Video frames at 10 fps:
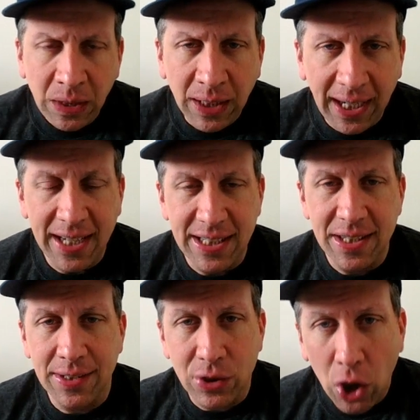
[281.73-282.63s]
Like I said,
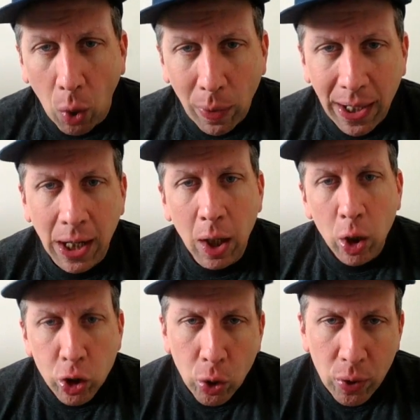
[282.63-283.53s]
this is going
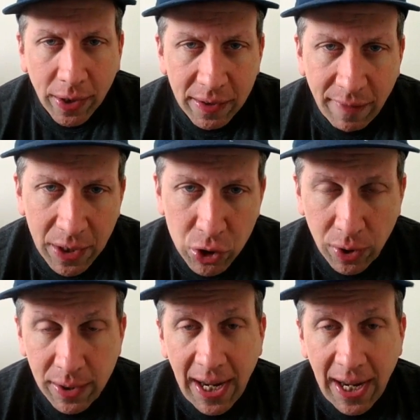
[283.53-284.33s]
to the convention.